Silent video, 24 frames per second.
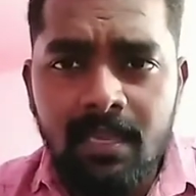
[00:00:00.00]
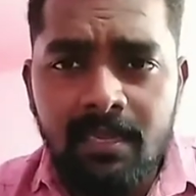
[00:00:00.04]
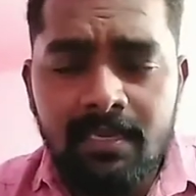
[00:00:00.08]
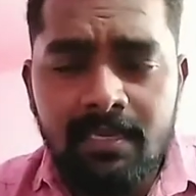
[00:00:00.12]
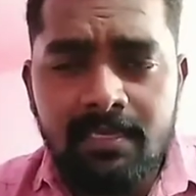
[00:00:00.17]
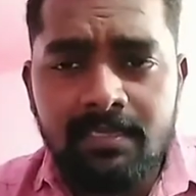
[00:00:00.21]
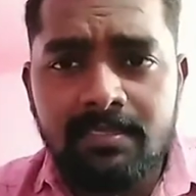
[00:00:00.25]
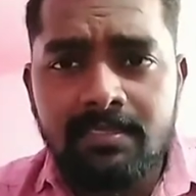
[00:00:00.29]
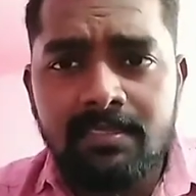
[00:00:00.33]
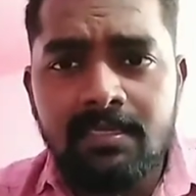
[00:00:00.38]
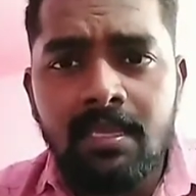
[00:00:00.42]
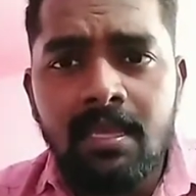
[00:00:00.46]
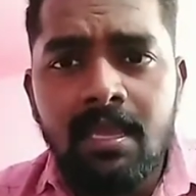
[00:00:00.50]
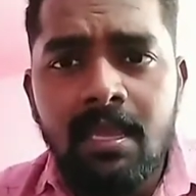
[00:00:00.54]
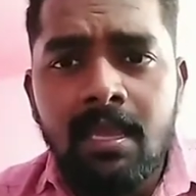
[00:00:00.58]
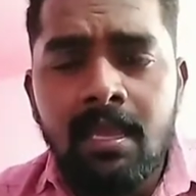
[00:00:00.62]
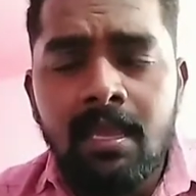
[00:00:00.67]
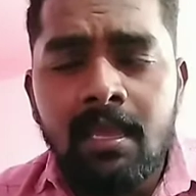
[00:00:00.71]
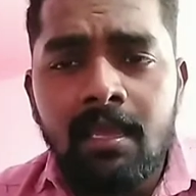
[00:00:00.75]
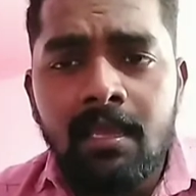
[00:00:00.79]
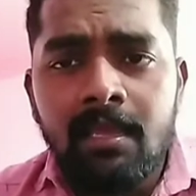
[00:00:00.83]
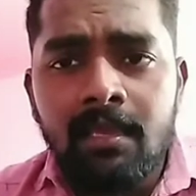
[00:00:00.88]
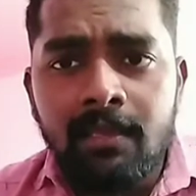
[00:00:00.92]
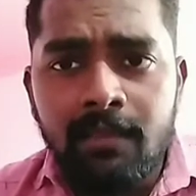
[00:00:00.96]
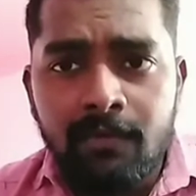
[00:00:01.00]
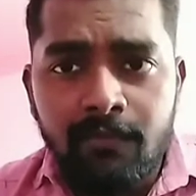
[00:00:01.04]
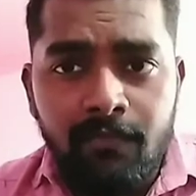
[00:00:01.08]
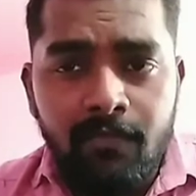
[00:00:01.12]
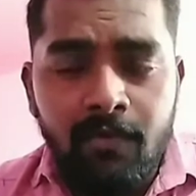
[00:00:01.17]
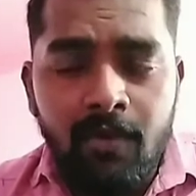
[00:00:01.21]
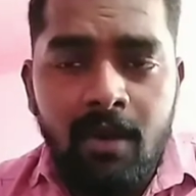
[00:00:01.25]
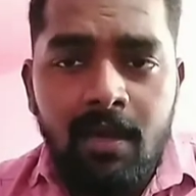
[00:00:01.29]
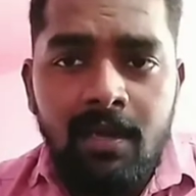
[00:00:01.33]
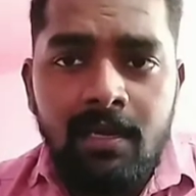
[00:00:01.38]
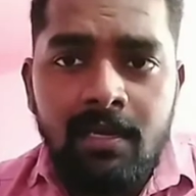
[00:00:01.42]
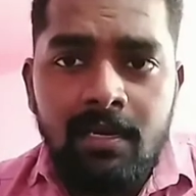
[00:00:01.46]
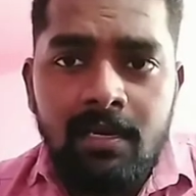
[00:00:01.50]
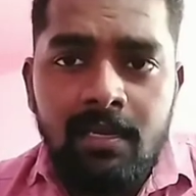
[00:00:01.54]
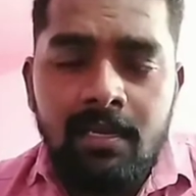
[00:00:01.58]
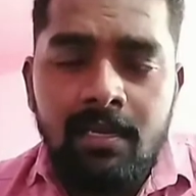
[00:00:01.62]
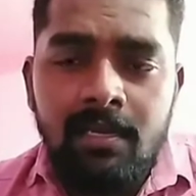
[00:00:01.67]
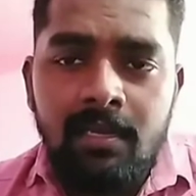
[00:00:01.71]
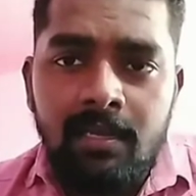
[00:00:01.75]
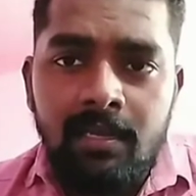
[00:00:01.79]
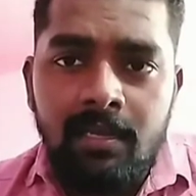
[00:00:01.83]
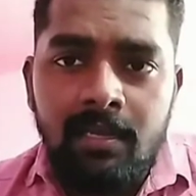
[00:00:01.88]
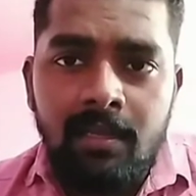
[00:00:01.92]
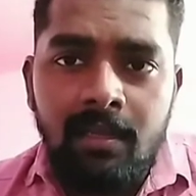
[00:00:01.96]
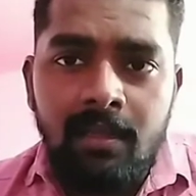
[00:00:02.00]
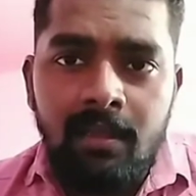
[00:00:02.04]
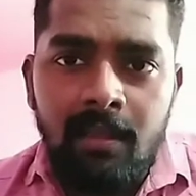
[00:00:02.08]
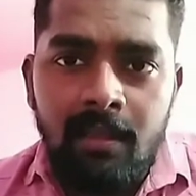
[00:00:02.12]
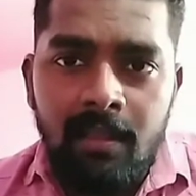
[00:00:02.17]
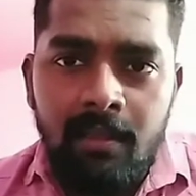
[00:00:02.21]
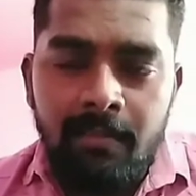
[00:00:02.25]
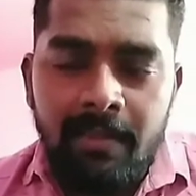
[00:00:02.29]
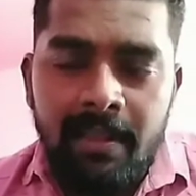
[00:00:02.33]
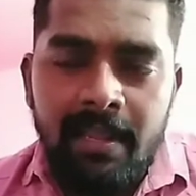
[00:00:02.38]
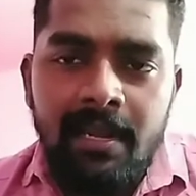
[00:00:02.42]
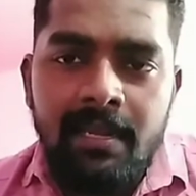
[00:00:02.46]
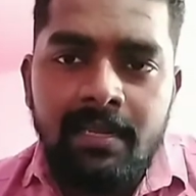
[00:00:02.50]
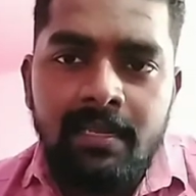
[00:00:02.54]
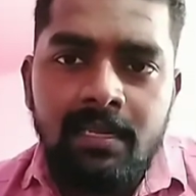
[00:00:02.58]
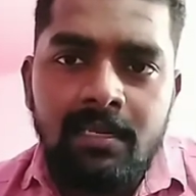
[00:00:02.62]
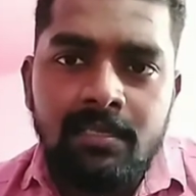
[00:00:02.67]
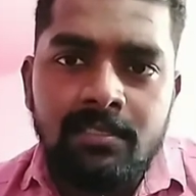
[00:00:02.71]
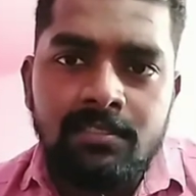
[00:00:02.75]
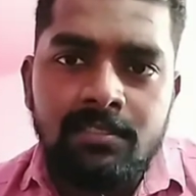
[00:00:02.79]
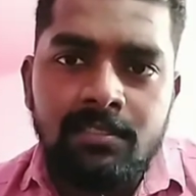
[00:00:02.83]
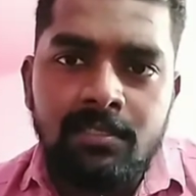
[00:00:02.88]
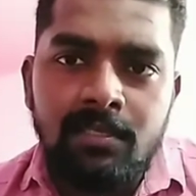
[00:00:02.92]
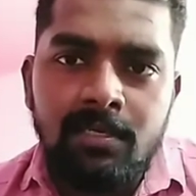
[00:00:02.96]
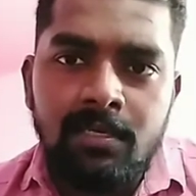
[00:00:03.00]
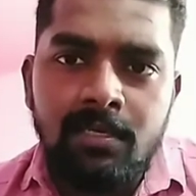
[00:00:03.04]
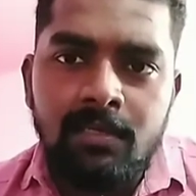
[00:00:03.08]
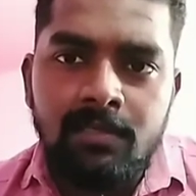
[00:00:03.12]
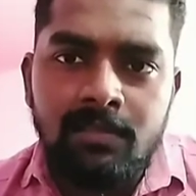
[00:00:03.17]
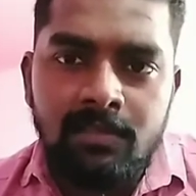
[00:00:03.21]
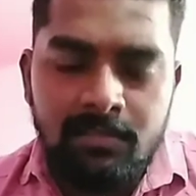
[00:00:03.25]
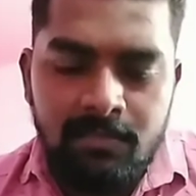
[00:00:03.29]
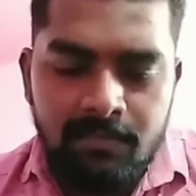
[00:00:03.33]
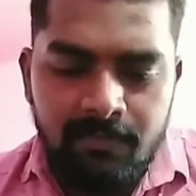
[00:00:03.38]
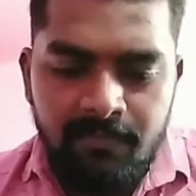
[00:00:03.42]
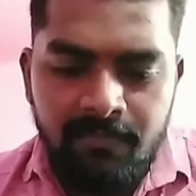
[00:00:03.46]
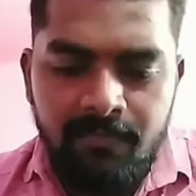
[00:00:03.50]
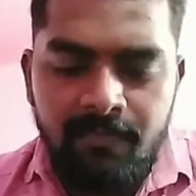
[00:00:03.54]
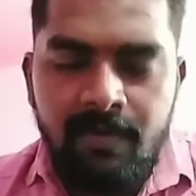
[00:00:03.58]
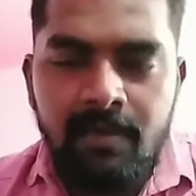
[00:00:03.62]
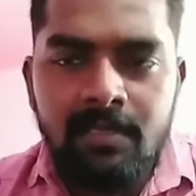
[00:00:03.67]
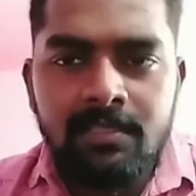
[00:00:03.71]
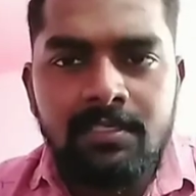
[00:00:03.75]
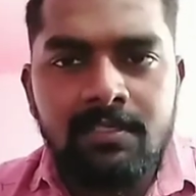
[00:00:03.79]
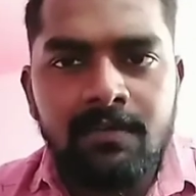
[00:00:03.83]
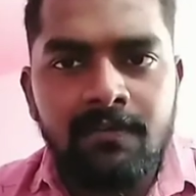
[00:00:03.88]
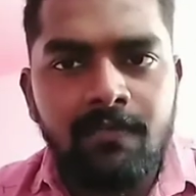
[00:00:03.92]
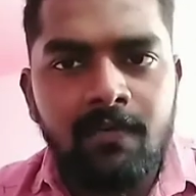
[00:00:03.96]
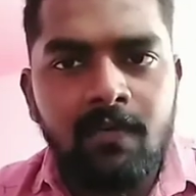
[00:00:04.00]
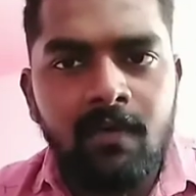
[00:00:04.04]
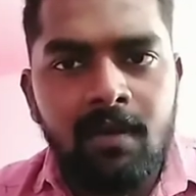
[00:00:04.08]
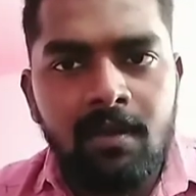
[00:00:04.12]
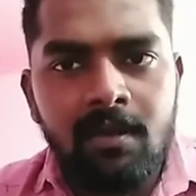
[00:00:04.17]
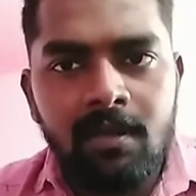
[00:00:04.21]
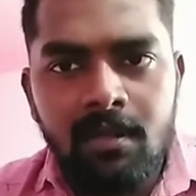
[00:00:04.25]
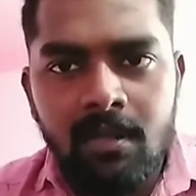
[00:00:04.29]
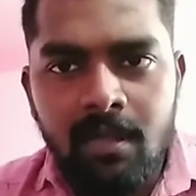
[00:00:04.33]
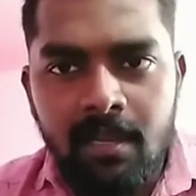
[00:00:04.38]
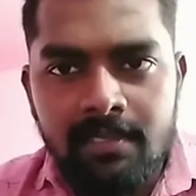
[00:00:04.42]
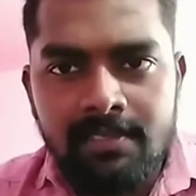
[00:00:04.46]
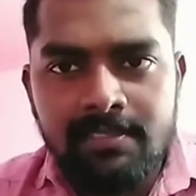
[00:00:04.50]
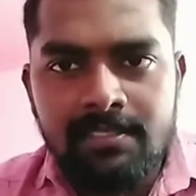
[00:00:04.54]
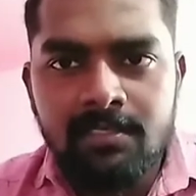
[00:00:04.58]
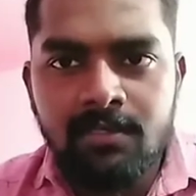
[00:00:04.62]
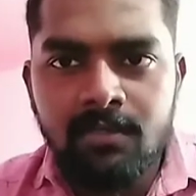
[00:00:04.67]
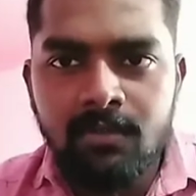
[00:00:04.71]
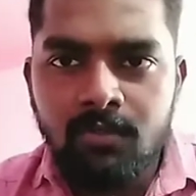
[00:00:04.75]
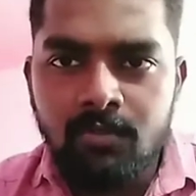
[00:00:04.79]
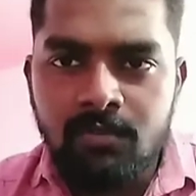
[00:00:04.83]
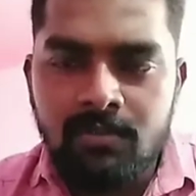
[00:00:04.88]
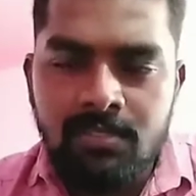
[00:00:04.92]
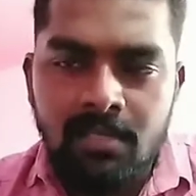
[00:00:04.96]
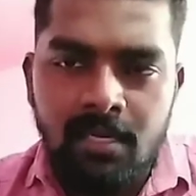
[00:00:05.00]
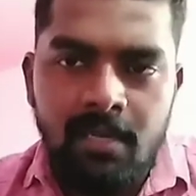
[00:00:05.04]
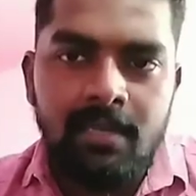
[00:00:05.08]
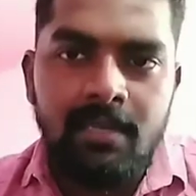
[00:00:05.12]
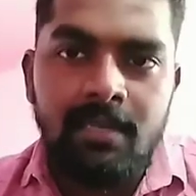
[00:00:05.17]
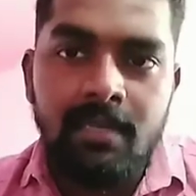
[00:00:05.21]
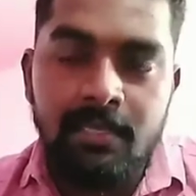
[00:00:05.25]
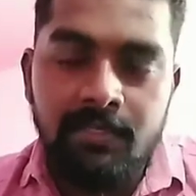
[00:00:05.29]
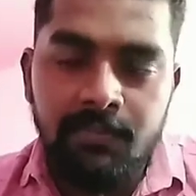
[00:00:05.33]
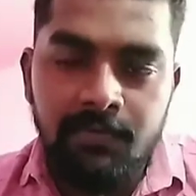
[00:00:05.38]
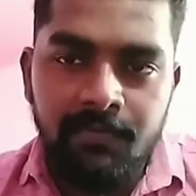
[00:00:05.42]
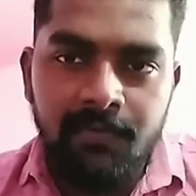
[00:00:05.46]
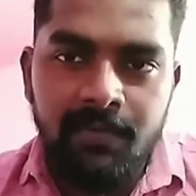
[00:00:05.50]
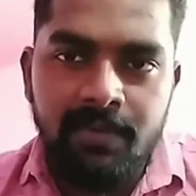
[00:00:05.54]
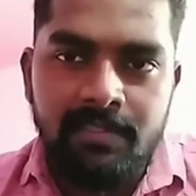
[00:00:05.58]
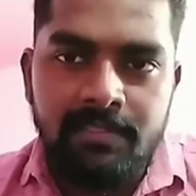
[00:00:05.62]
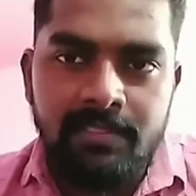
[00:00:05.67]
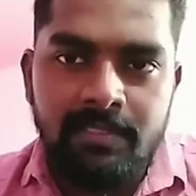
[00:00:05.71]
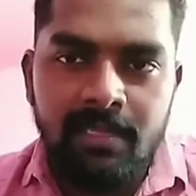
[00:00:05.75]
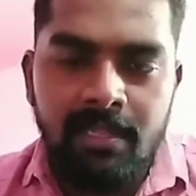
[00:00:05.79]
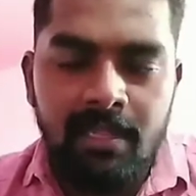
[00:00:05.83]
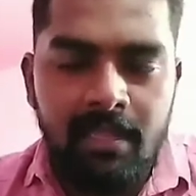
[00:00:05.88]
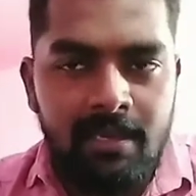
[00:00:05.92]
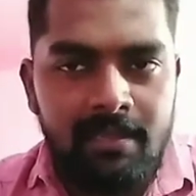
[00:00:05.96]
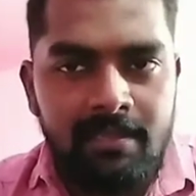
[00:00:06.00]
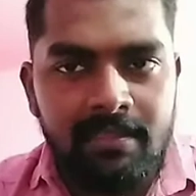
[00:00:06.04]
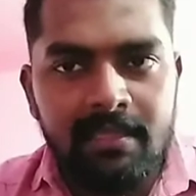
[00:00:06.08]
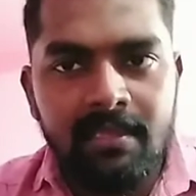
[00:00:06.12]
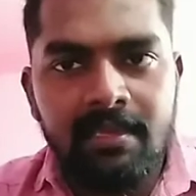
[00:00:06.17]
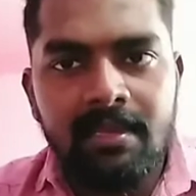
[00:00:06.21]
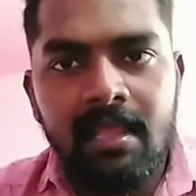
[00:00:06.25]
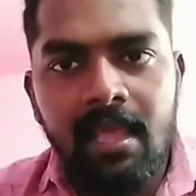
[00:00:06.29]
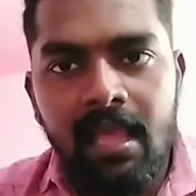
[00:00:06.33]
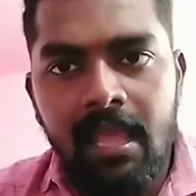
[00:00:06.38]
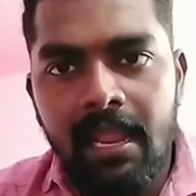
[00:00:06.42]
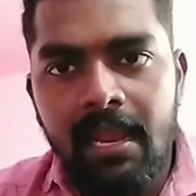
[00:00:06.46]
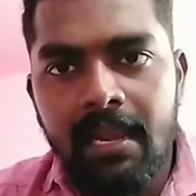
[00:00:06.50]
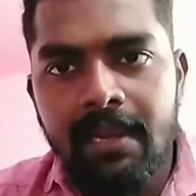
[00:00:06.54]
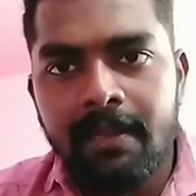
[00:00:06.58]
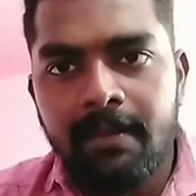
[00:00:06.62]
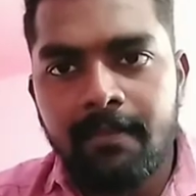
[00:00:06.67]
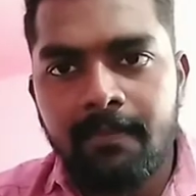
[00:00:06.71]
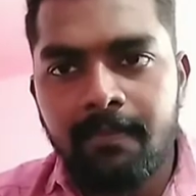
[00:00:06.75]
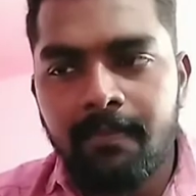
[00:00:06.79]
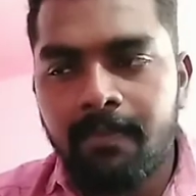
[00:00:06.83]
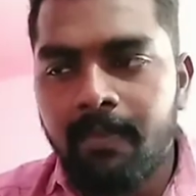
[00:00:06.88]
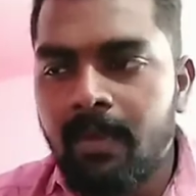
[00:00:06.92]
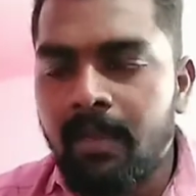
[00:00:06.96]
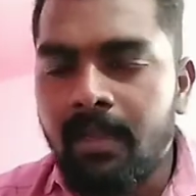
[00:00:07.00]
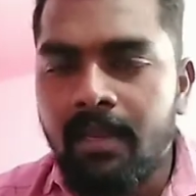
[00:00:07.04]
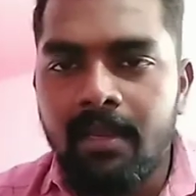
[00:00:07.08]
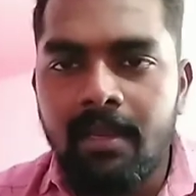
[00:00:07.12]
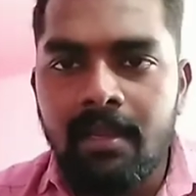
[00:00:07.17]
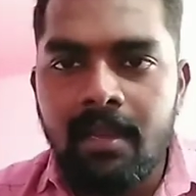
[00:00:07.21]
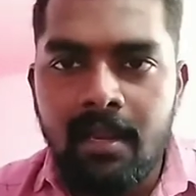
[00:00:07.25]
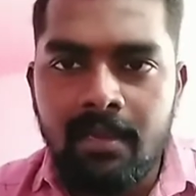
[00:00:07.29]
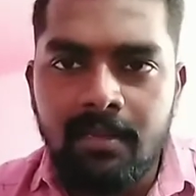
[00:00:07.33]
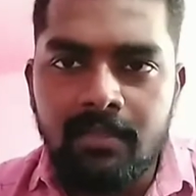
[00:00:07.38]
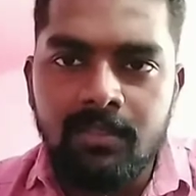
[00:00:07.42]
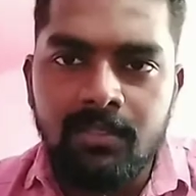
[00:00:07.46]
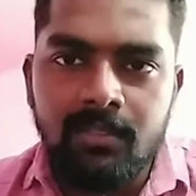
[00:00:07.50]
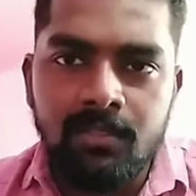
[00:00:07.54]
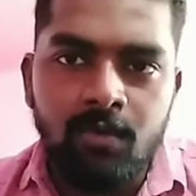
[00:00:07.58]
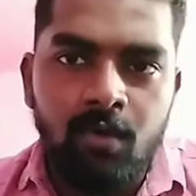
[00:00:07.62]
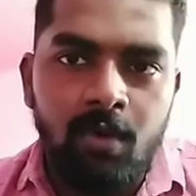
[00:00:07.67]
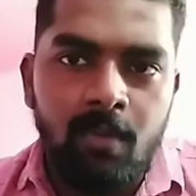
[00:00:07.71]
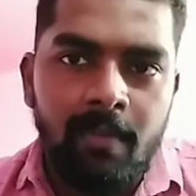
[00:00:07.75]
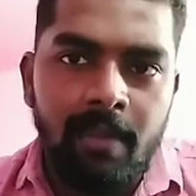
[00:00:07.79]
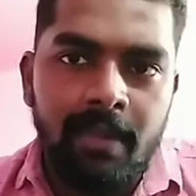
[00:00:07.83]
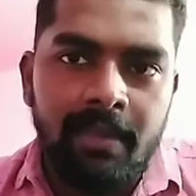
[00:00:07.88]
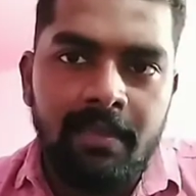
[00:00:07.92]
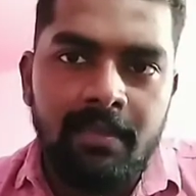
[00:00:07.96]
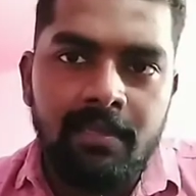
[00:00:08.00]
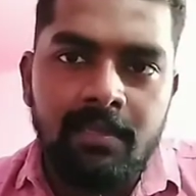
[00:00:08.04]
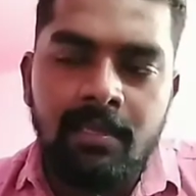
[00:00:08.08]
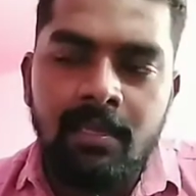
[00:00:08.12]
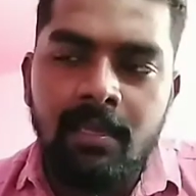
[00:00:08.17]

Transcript: Yes, if you are a mechanical engineer, first of all, consider to study HVAC and then add up another domain,